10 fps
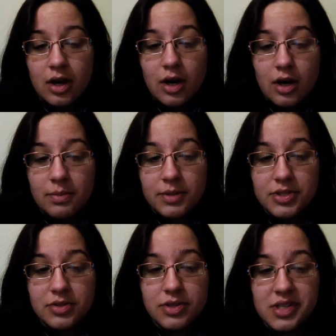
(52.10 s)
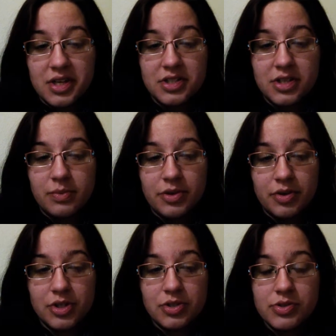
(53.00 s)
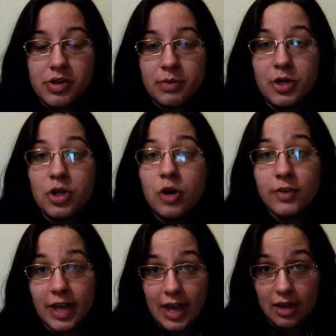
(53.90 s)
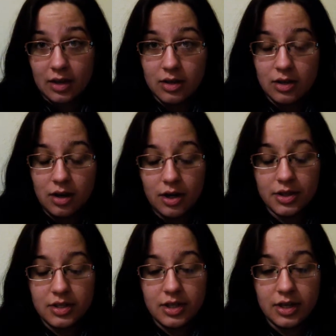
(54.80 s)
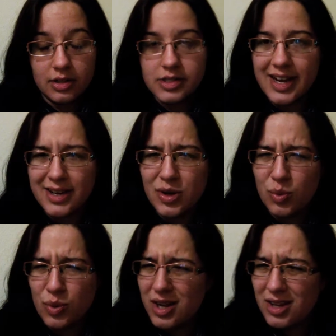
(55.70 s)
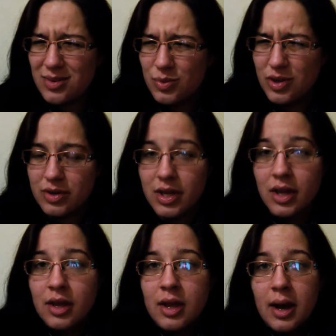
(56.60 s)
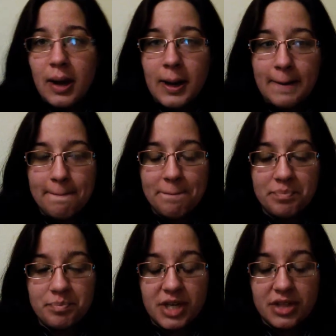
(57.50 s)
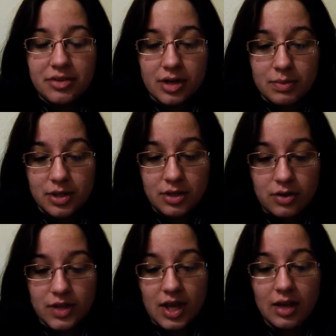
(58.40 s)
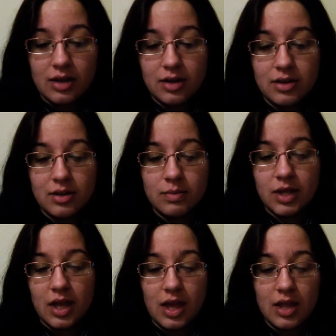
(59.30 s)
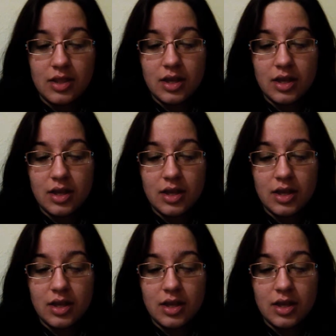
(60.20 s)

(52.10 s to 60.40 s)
um, as soon as I get it done, what they're going to do is they're going to put Novocaine on the needles. I know, right? Weird. Um, but they're going to put Novocaine on them, and